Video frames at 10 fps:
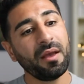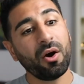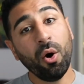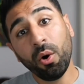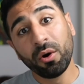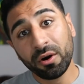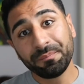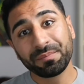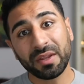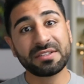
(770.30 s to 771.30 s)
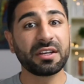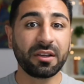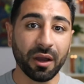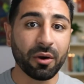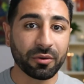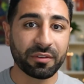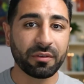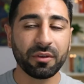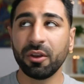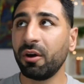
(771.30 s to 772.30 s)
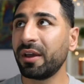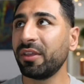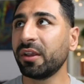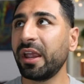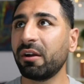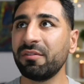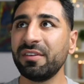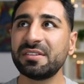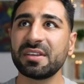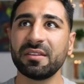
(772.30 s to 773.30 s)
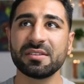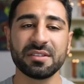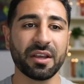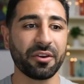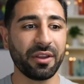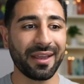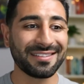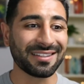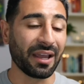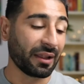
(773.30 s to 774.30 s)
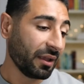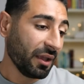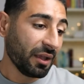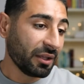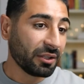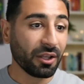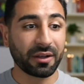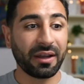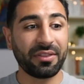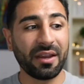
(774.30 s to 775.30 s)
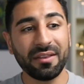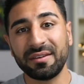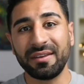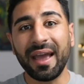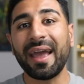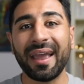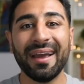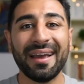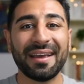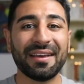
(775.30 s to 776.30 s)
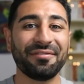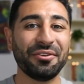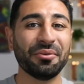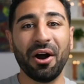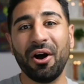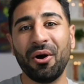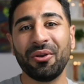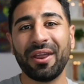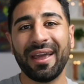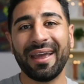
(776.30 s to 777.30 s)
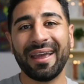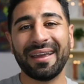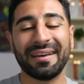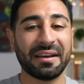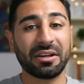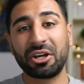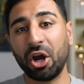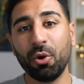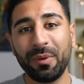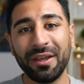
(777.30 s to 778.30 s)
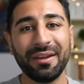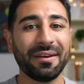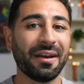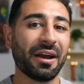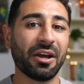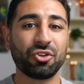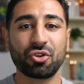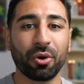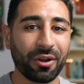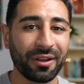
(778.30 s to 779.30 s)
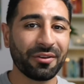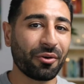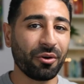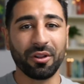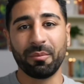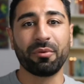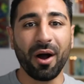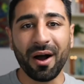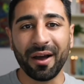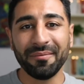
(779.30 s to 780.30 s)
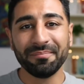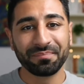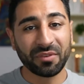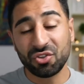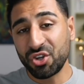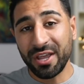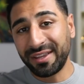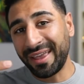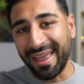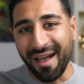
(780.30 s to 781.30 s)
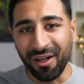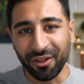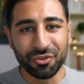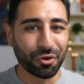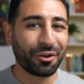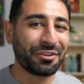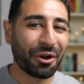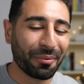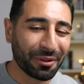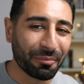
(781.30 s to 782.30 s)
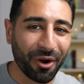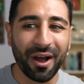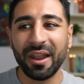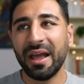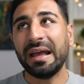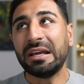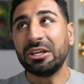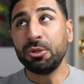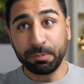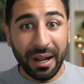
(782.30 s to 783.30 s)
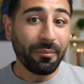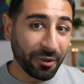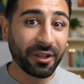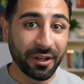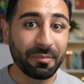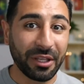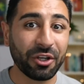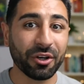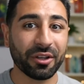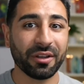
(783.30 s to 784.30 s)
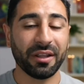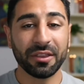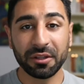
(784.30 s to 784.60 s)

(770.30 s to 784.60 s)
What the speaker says: Or it's a GOAT. You know, I think Gary Vee said this the other day. He's like, look, at the end of the day, if you own a Kobe, a Jordan, or a LeBron, JKL, Jordan, Kobe, LeBron, you're probably going to be good in the